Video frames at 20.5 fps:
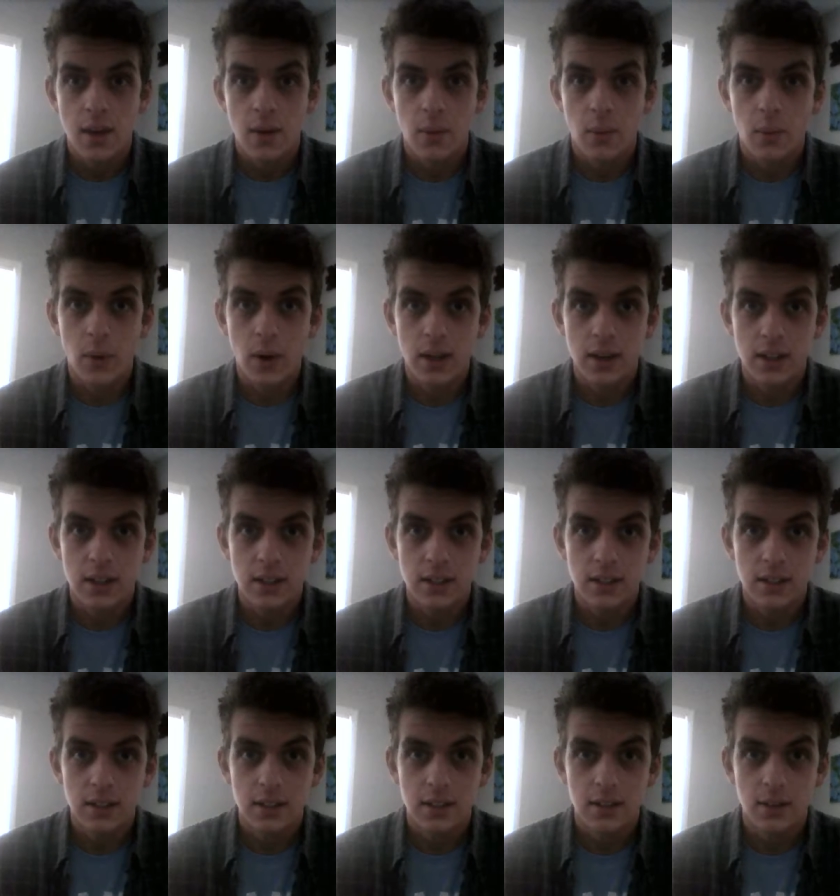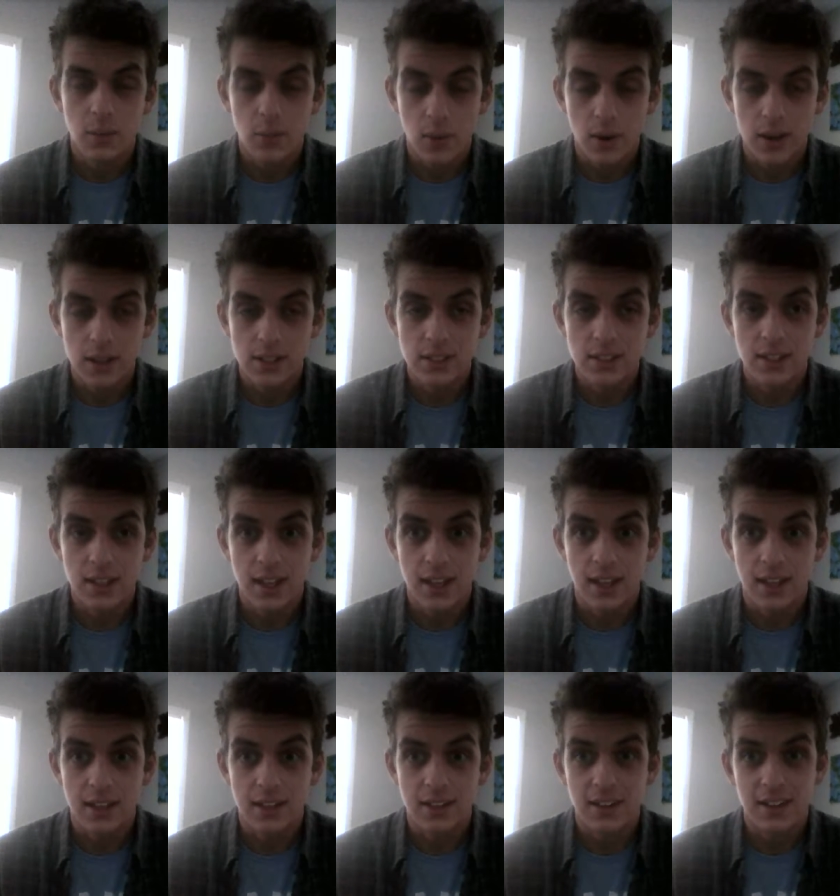what it was
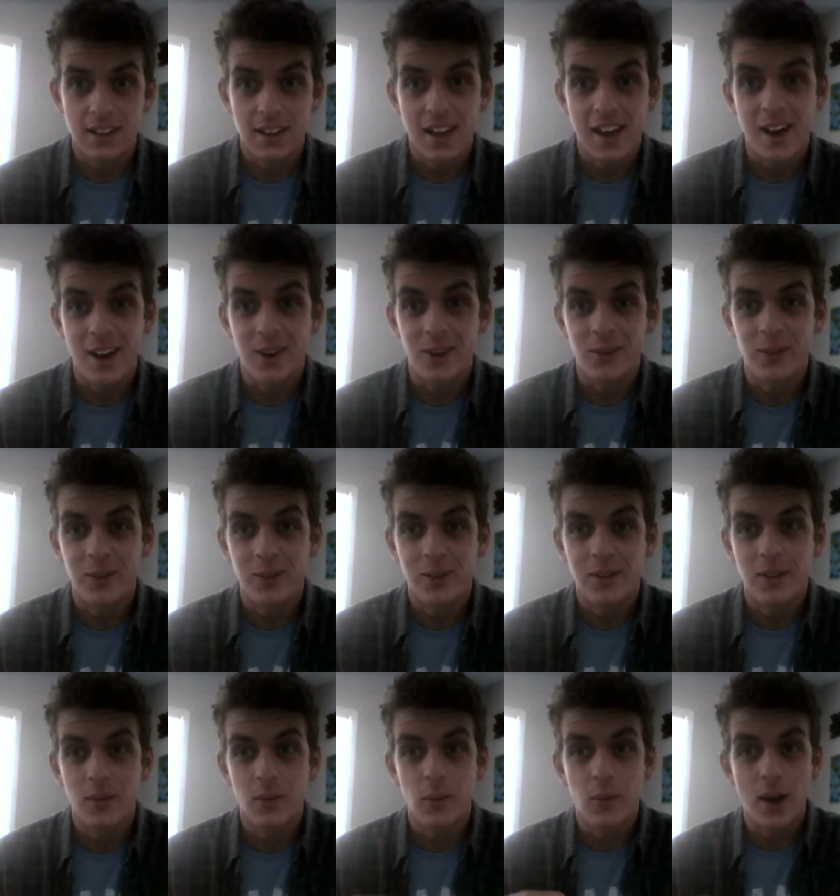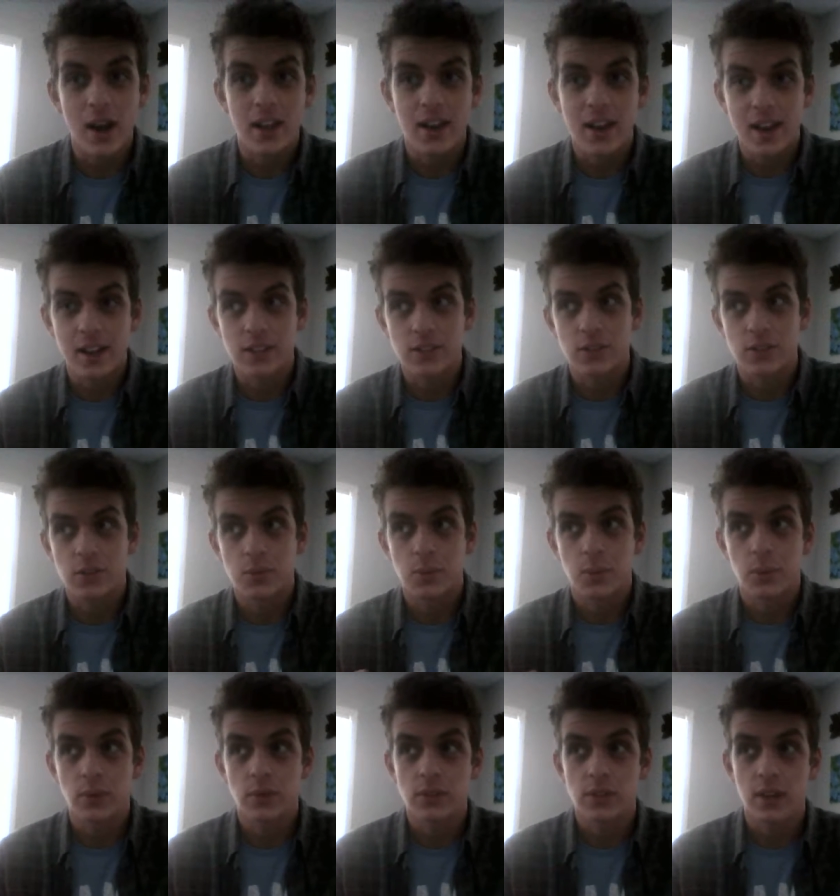and how white actors
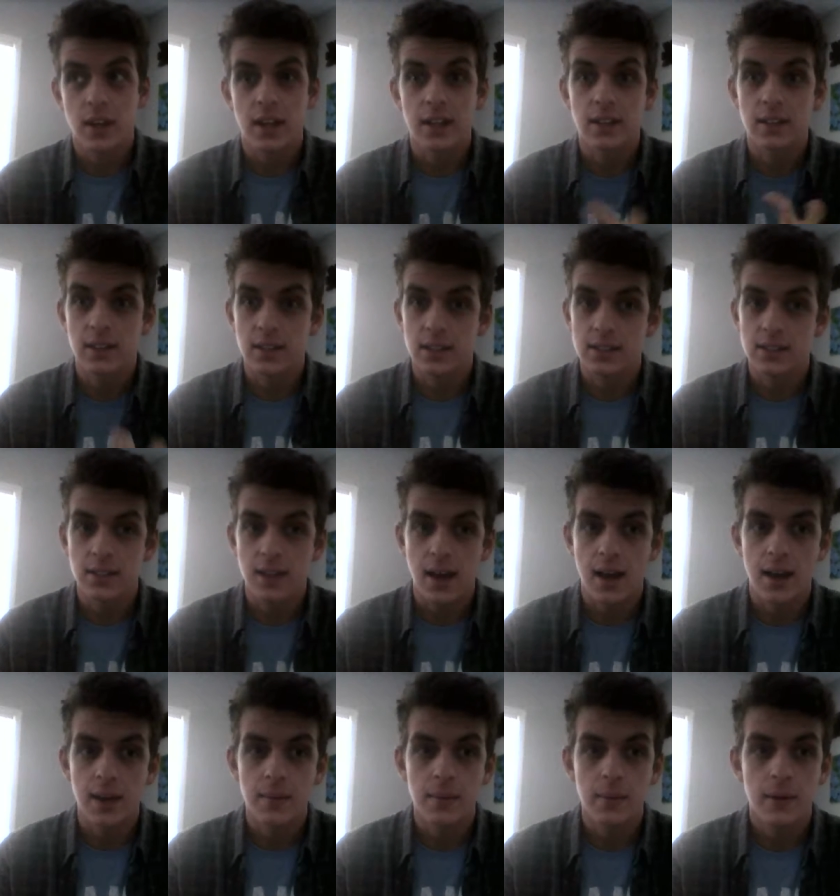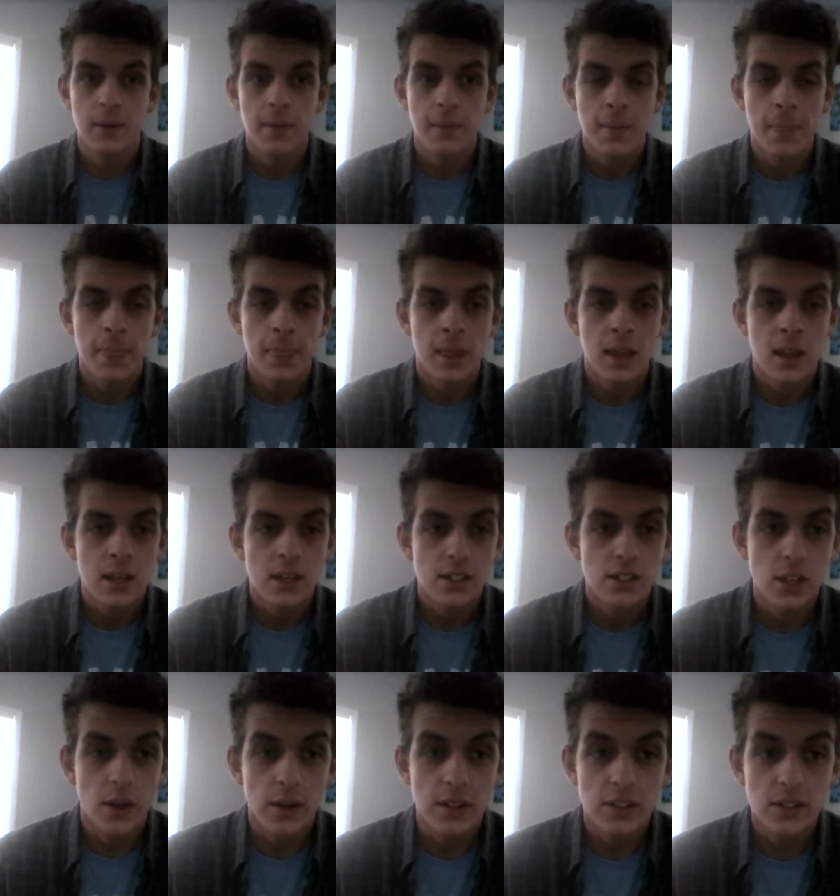portrayed this type.
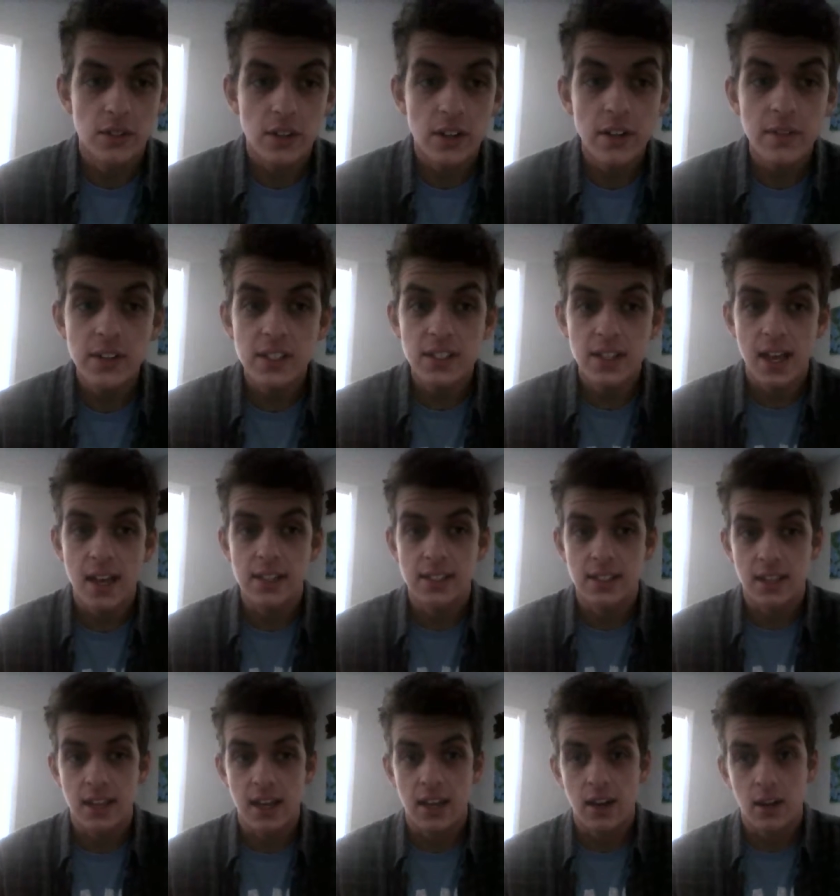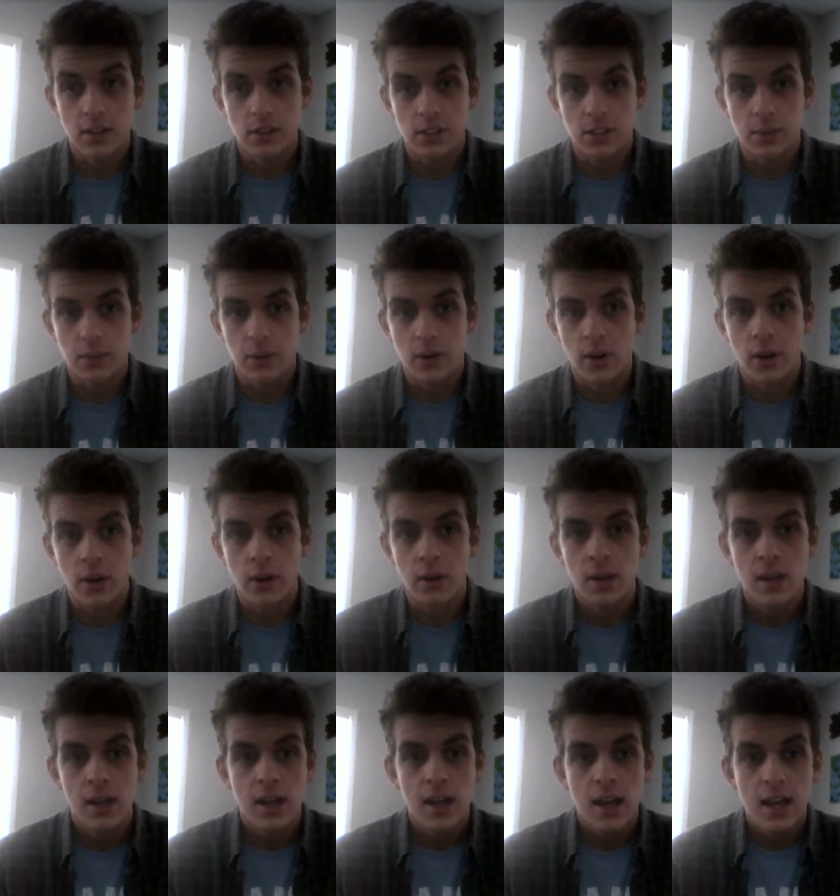So in Scriven's essay on Jim
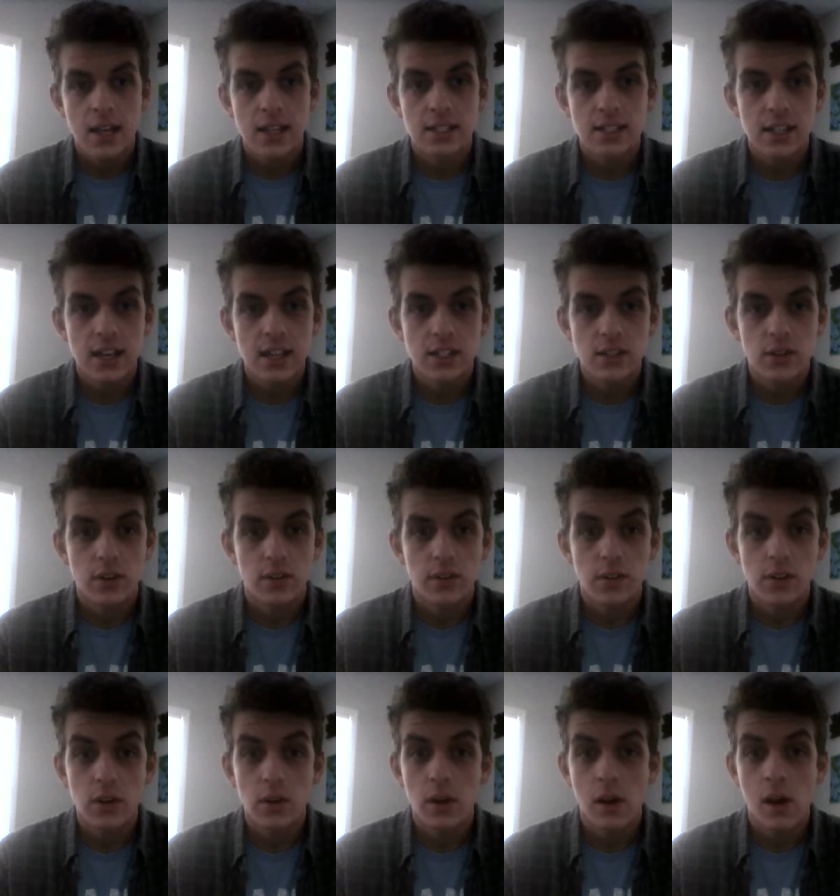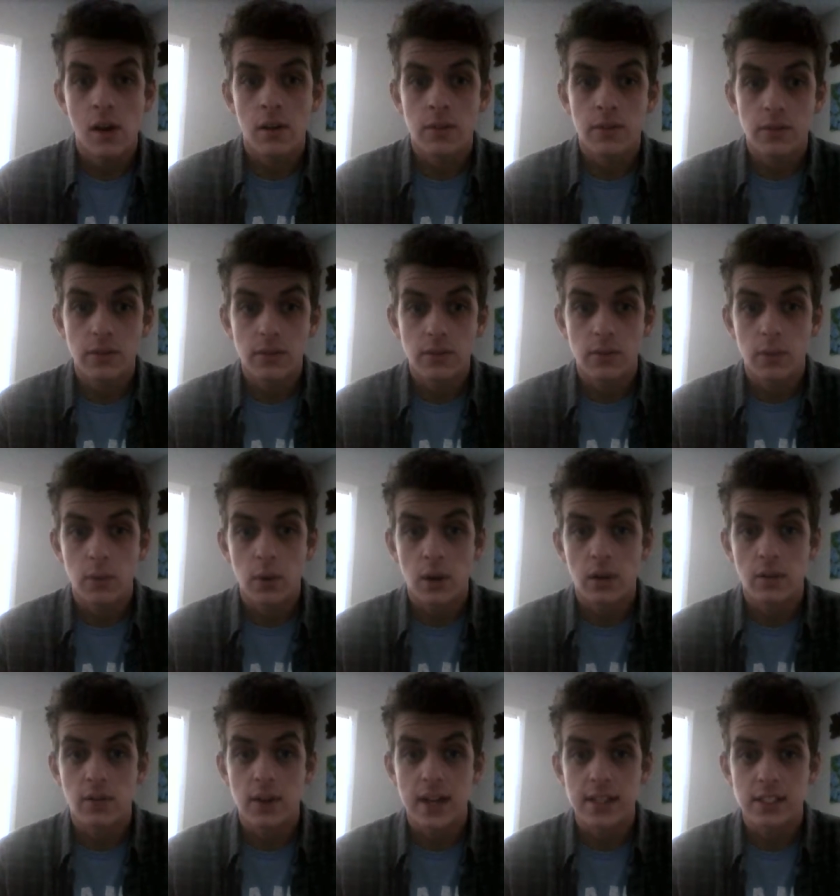Crow, he cites a review of
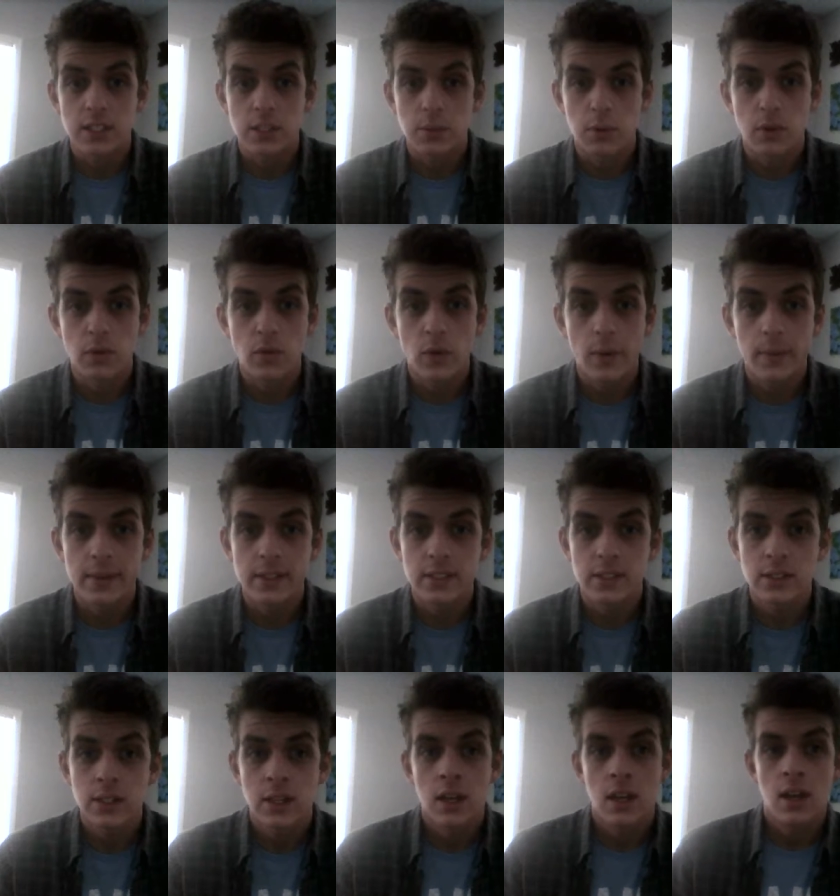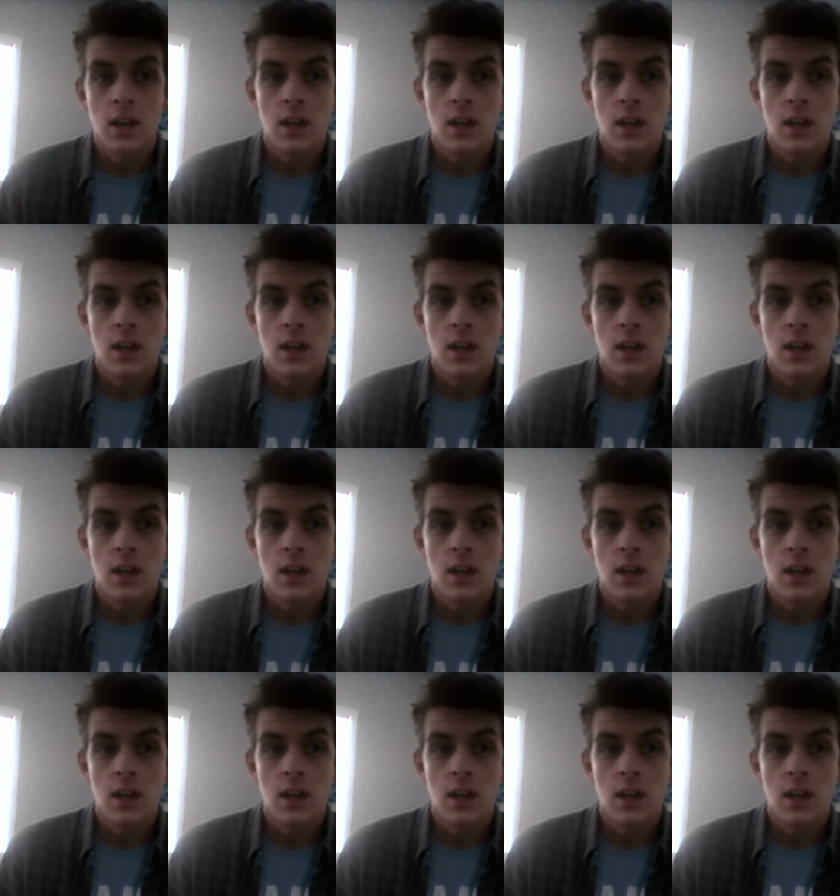one of Rice's performance,